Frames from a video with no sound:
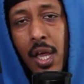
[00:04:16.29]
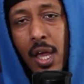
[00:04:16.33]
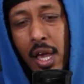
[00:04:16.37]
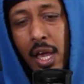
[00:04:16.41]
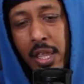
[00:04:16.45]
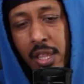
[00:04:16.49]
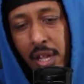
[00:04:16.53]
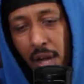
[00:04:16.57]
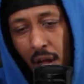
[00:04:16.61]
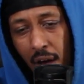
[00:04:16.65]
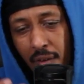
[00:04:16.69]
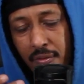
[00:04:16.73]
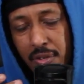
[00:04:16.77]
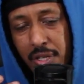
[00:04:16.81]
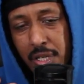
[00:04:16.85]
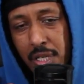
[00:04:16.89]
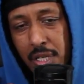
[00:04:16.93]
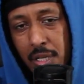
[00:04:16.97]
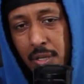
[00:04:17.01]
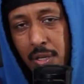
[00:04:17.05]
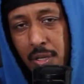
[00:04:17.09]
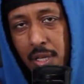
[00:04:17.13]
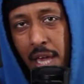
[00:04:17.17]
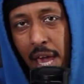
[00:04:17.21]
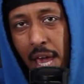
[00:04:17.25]
And then
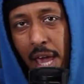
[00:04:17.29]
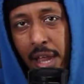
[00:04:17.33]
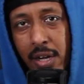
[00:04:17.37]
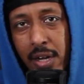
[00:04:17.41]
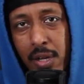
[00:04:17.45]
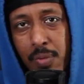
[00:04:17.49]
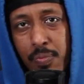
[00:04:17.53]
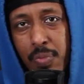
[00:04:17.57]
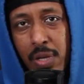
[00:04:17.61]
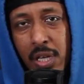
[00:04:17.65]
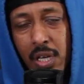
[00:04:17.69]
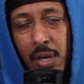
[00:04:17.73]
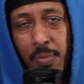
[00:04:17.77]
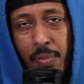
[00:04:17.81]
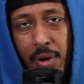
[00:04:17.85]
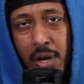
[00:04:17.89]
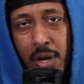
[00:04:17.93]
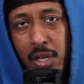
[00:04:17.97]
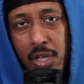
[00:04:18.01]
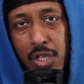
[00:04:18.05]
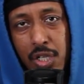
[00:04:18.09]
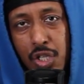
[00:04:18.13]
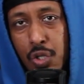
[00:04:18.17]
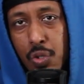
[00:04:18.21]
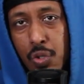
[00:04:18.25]
obviously Canada being
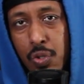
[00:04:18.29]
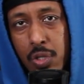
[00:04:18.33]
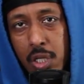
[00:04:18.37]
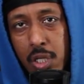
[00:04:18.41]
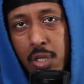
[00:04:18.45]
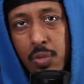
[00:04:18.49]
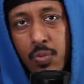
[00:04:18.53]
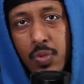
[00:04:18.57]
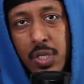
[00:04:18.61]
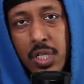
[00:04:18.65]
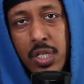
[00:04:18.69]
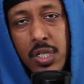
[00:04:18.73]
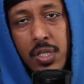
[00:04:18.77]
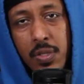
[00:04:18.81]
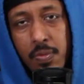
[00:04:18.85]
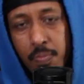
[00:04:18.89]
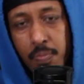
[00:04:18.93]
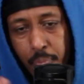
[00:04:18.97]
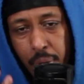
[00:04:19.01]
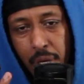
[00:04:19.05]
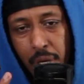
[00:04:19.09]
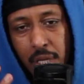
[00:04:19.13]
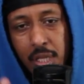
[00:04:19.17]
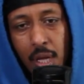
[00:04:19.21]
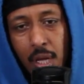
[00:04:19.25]
America Junior, we just
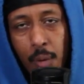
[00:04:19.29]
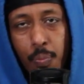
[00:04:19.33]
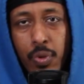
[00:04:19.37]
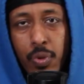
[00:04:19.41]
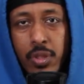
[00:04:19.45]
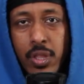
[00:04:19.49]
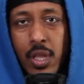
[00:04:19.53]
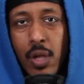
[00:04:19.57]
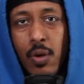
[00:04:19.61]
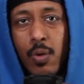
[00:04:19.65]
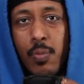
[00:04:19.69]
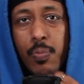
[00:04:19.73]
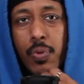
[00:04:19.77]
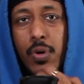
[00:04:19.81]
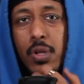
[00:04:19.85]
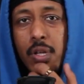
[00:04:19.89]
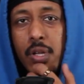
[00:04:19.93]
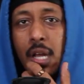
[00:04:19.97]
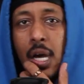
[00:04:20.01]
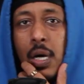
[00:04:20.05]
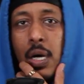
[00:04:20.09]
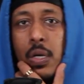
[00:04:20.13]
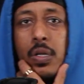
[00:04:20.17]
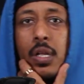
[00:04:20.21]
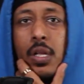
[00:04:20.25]
picked up what they were
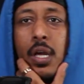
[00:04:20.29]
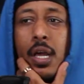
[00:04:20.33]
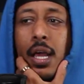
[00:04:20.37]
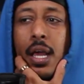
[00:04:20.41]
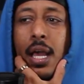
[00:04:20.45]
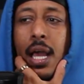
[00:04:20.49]
putting out.